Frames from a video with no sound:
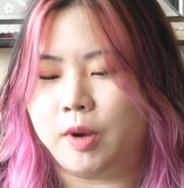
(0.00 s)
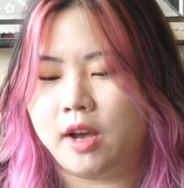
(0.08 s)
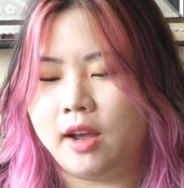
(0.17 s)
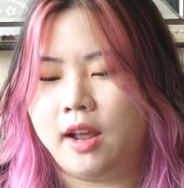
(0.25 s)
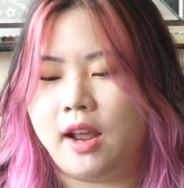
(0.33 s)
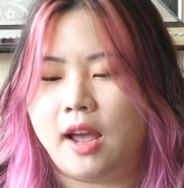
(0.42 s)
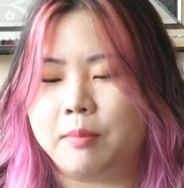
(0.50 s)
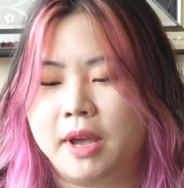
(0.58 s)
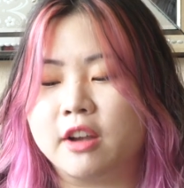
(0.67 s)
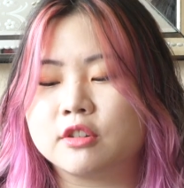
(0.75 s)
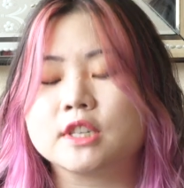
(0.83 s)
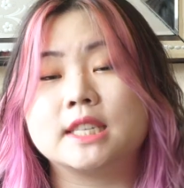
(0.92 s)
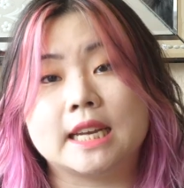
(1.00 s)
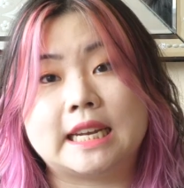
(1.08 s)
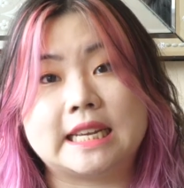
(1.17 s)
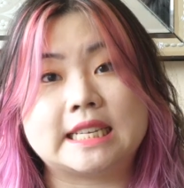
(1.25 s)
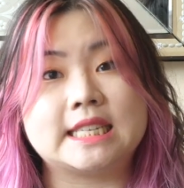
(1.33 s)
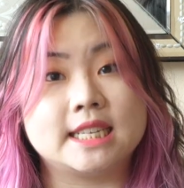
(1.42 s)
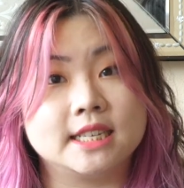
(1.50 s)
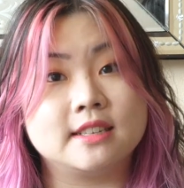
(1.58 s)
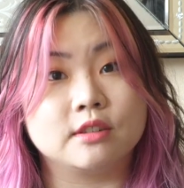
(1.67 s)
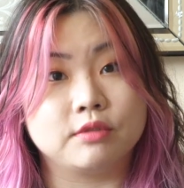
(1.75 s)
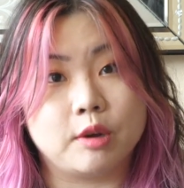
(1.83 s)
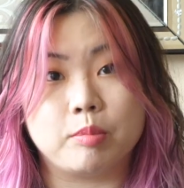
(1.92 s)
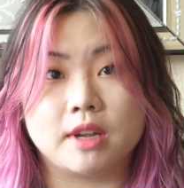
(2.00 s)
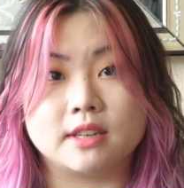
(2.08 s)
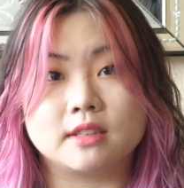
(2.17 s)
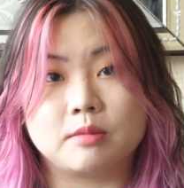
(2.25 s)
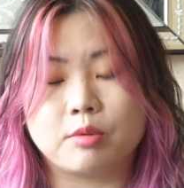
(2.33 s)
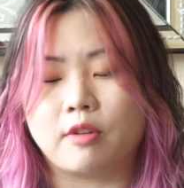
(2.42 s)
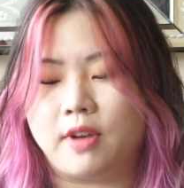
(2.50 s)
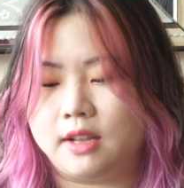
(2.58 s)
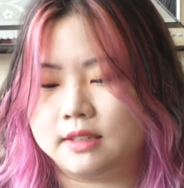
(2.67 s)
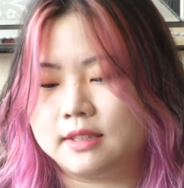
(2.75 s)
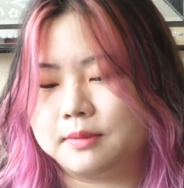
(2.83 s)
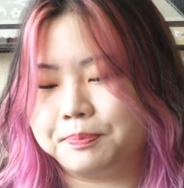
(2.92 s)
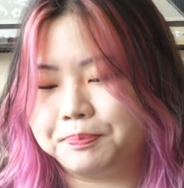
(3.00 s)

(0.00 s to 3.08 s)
but my understanding is it is a real place in Provence.